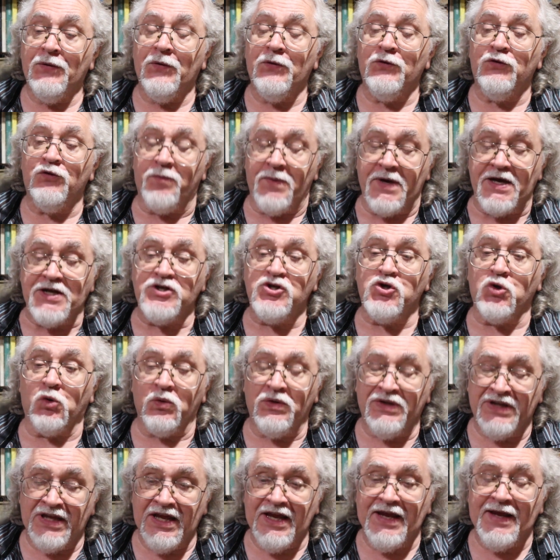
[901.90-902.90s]
special
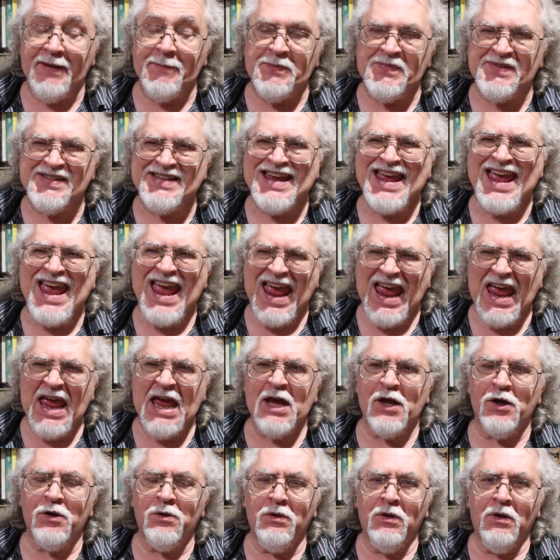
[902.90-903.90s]
teams
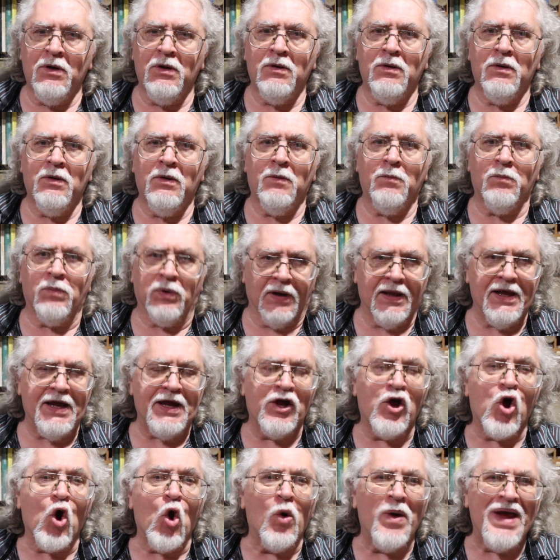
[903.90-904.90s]
can
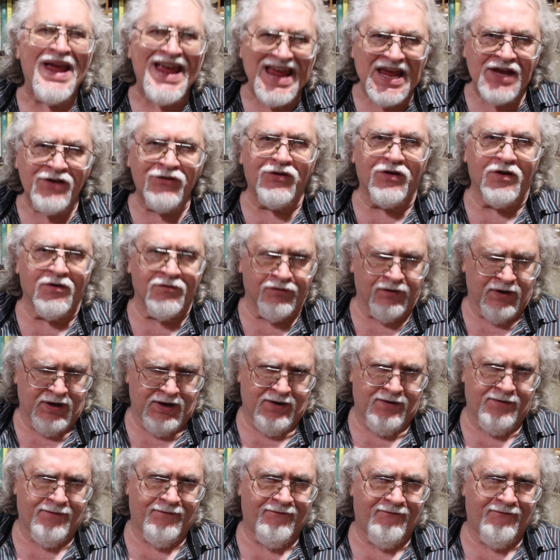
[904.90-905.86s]
play cohesively.